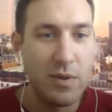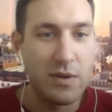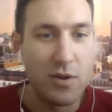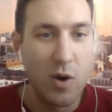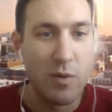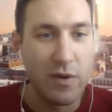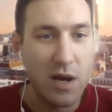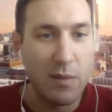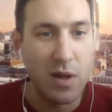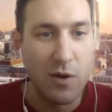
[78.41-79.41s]
It's the home of a
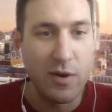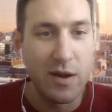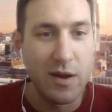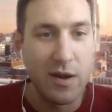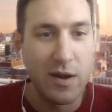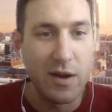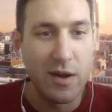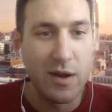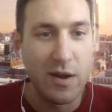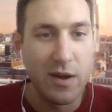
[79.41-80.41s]
couple outright winners.
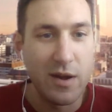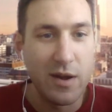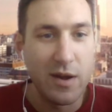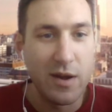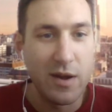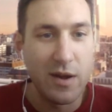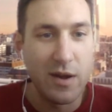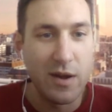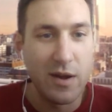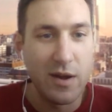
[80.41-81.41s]
The
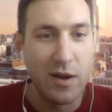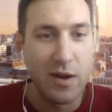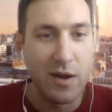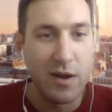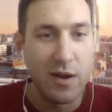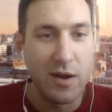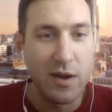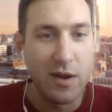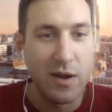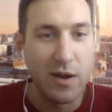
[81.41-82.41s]
lead win on
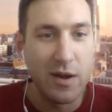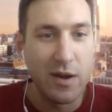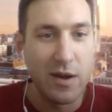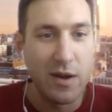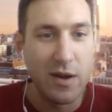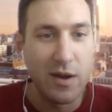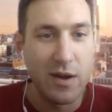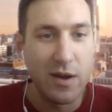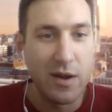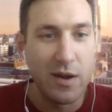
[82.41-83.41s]
the
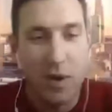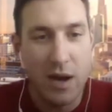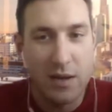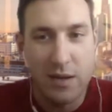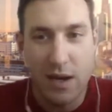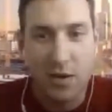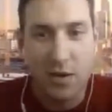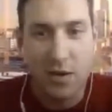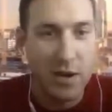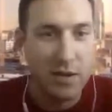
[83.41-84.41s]
day Kobe Bryant died,
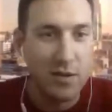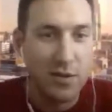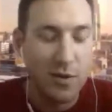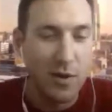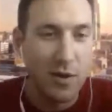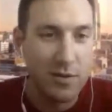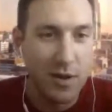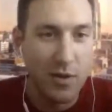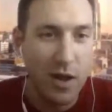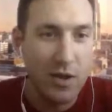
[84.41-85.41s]
God rest his soul.
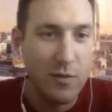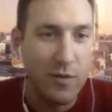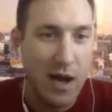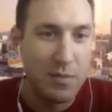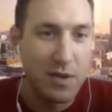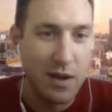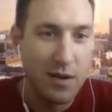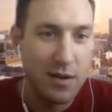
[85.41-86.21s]
So a lot of good vibes here.